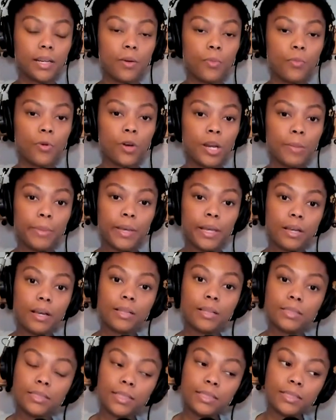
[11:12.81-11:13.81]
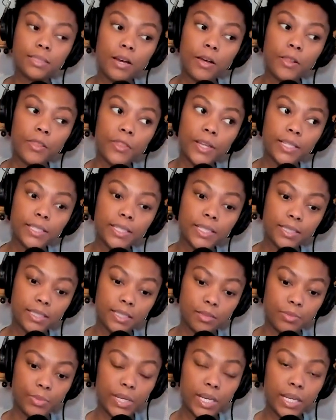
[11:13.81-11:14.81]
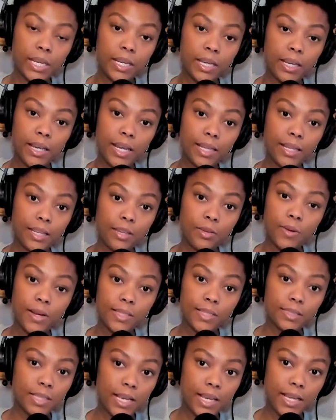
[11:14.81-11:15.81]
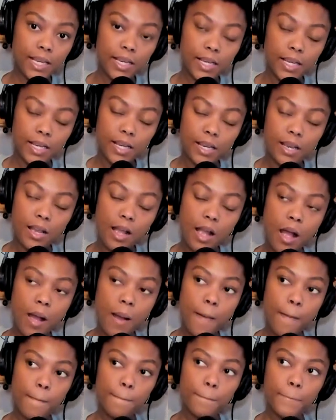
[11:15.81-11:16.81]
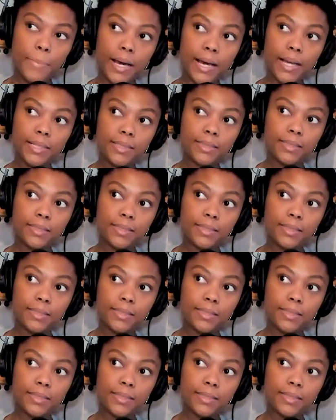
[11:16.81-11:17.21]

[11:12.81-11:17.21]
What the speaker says: I want to make content that's authentic to me and that you guys like, but